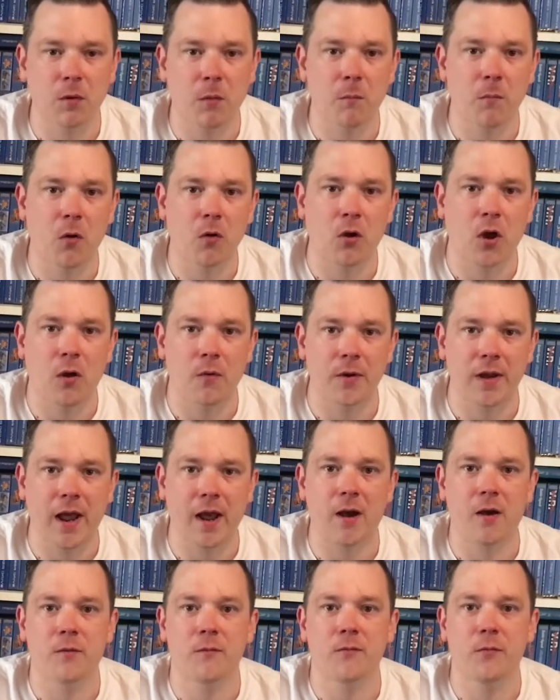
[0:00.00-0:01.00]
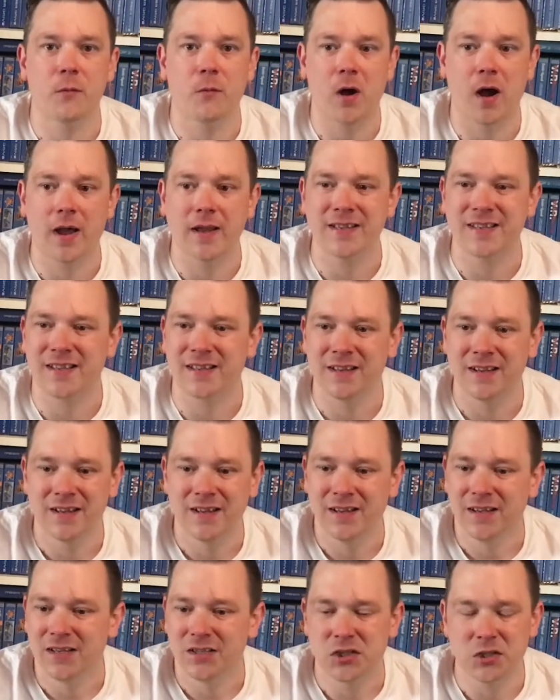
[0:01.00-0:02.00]
I'm not going out of the way to
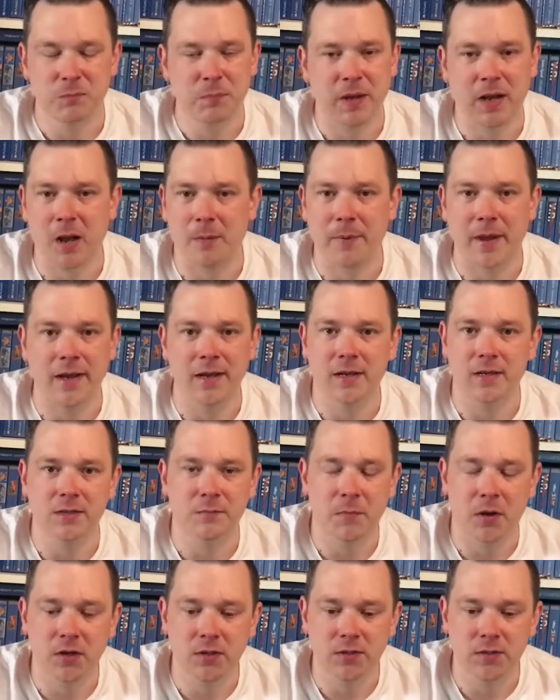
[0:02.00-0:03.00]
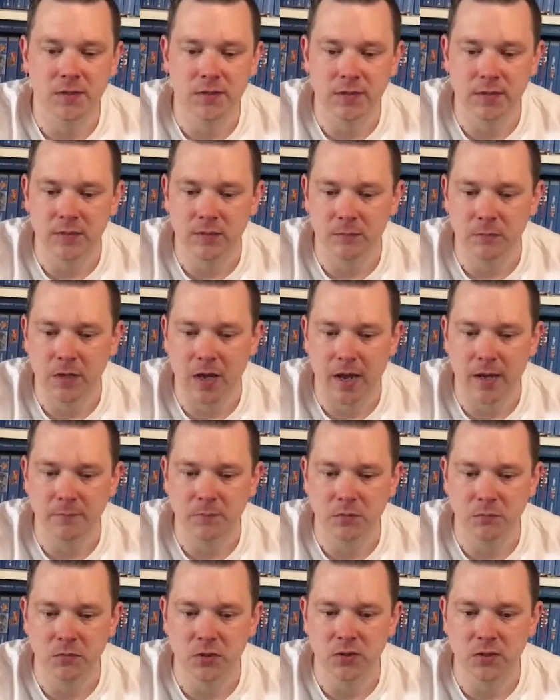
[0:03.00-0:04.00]
just pick up endless Master System
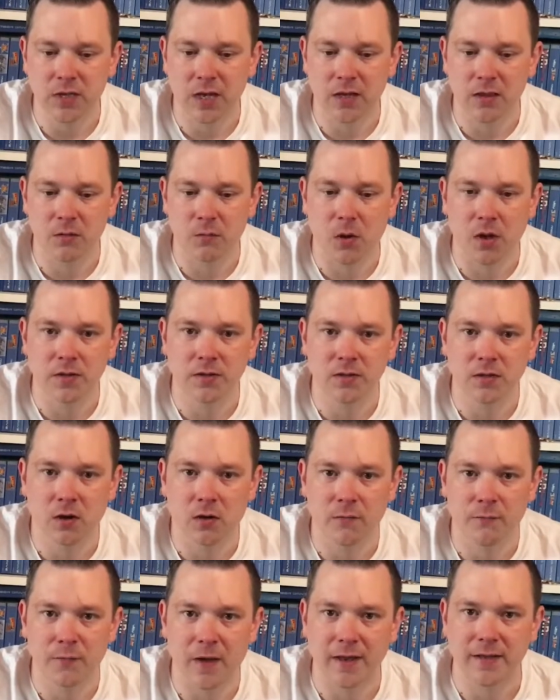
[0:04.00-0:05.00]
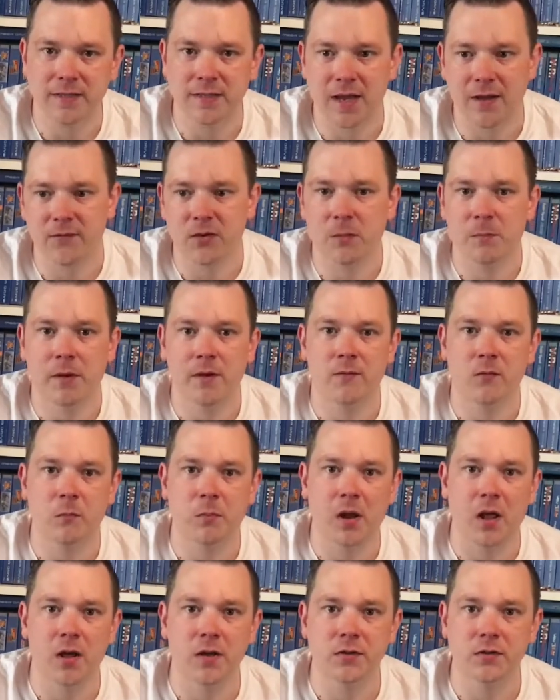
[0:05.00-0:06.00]
games. I'm just getting the ones that I fancy having a bit of a
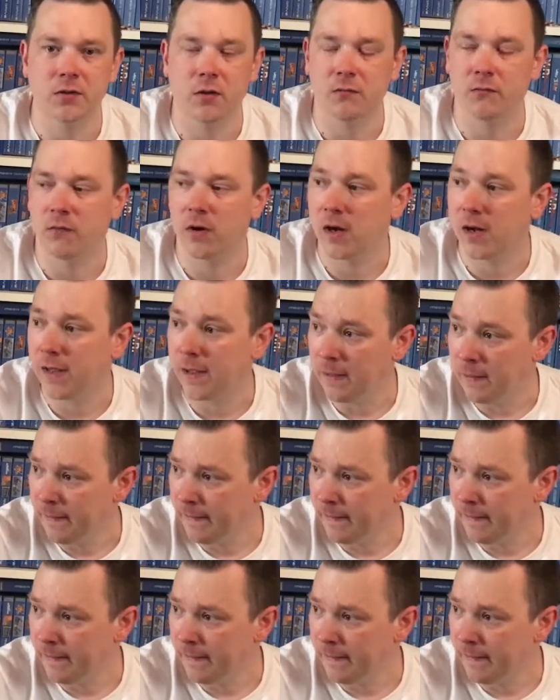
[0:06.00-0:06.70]
blast on, really.